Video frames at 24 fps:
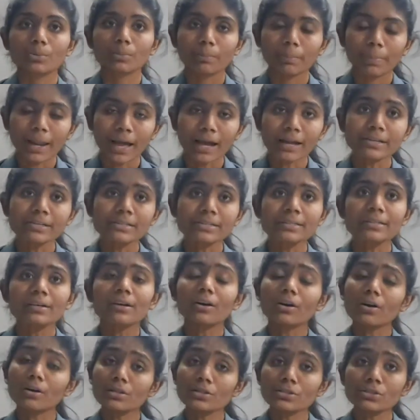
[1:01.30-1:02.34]
Plants
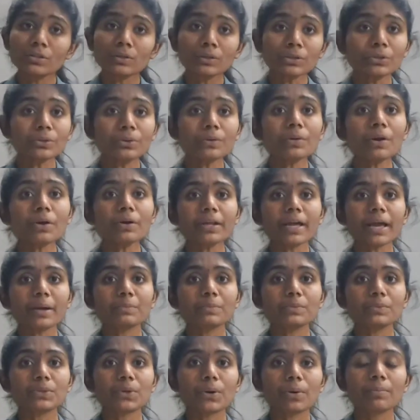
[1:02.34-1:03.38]
also do not
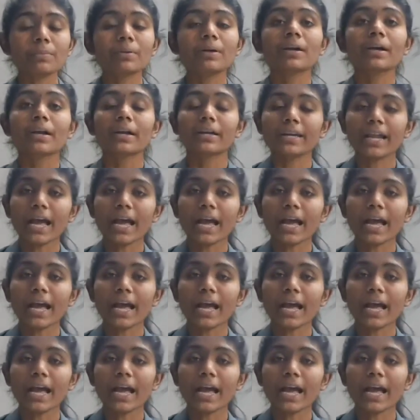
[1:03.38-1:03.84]
absorb